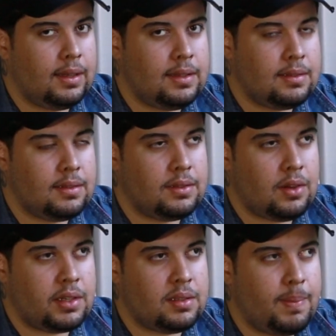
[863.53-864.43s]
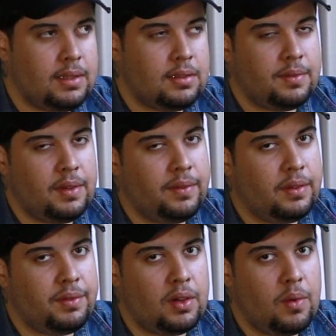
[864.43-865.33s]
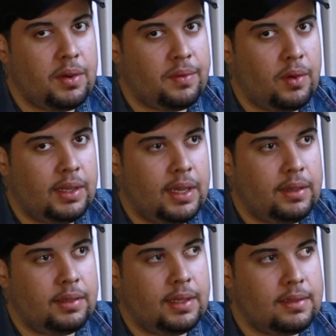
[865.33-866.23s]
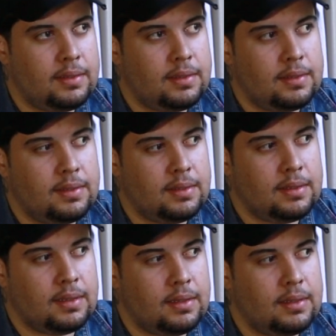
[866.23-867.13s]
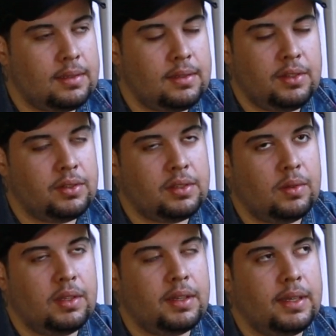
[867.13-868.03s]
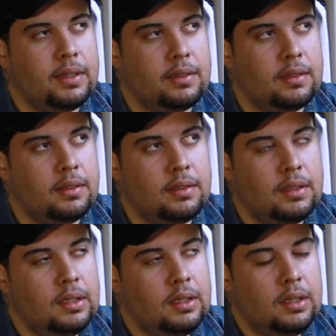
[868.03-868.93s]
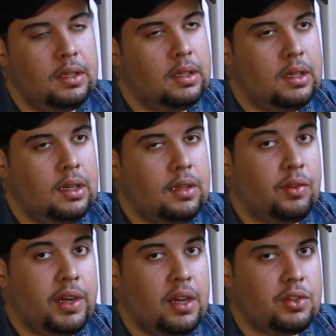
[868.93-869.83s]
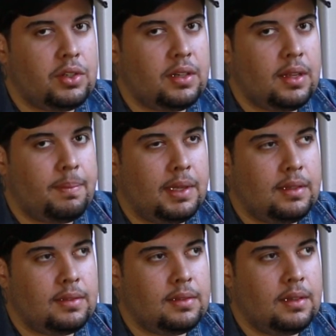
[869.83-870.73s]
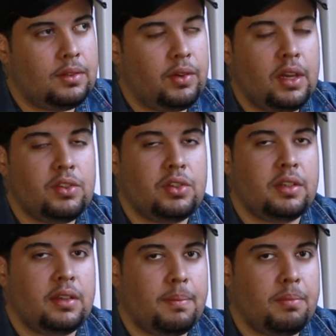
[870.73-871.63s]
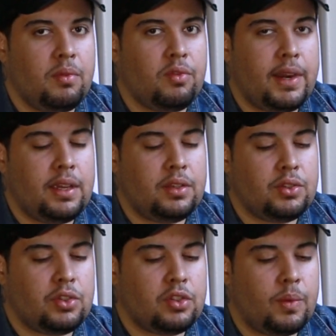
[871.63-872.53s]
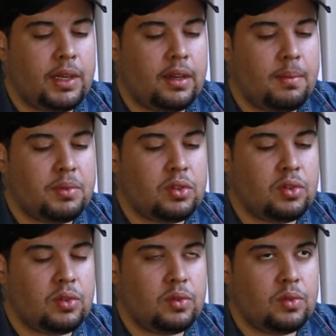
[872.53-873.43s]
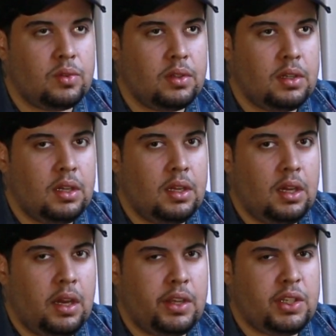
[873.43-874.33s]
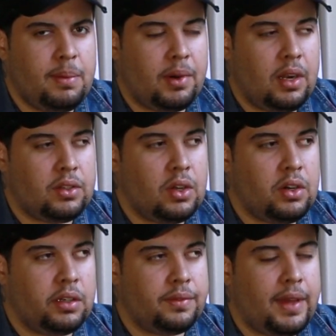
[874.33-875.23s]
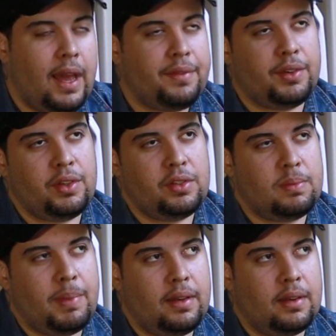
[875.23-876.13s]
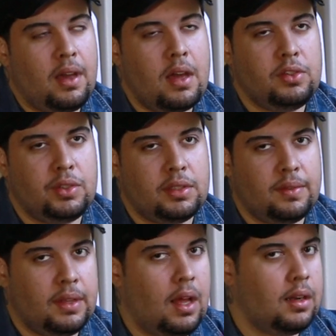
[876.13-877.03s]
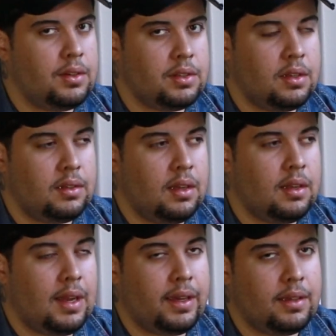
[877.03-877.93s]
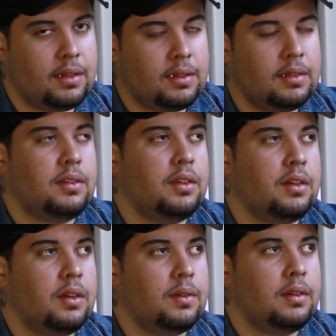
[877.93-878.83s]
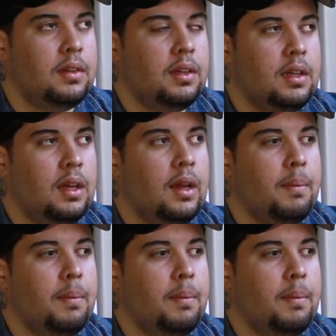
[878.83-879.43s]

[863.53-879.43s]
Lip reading: Leica lenses are expensive. Even if you go with a Voigtlander lens, it's you're still looking at the 300 and up lens, 300 and up range. So when it comes to a cheaper alternative, after you spend hundreds of dollars on a Leica, you know,